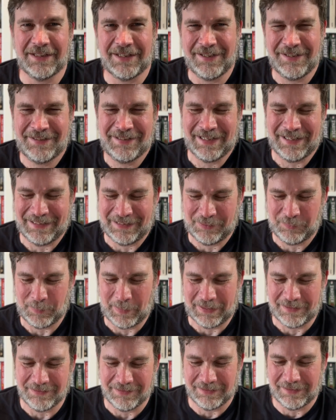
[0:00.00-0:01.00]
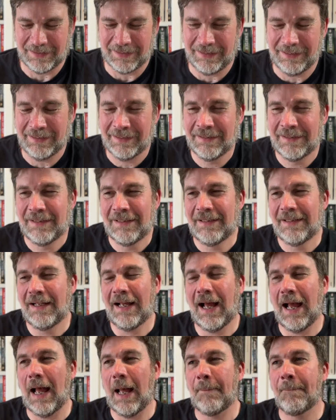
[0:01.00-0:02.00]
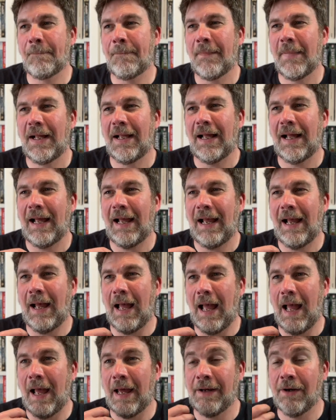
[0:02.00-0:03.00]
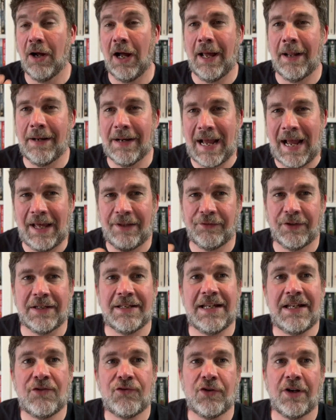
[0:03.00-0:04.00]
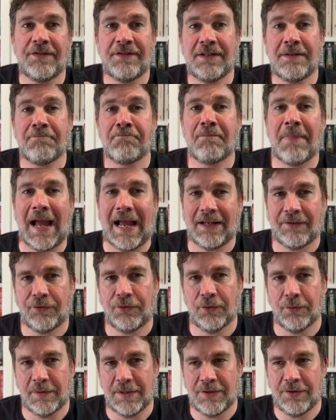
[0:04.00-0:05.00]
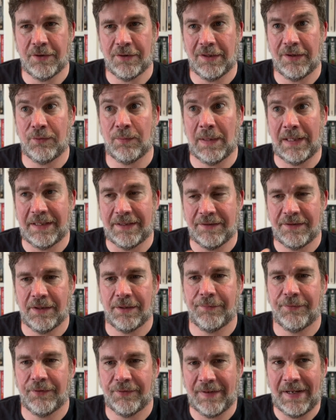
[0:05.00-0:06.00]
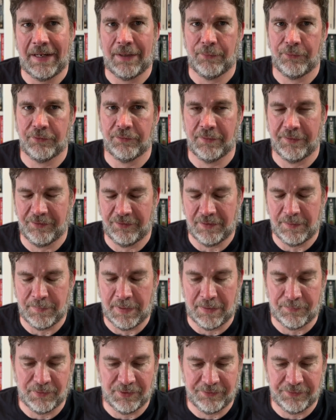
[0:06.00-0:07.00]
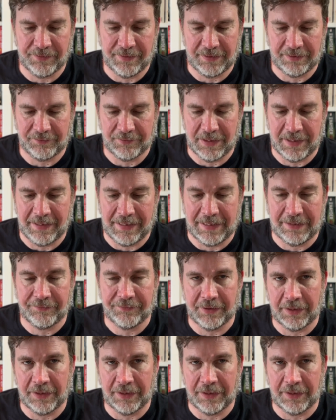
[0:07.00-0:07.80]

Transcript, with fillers: he sees, basically. Um, and and has an interesting backstory to it as well in terms of how it was originally published and things like that.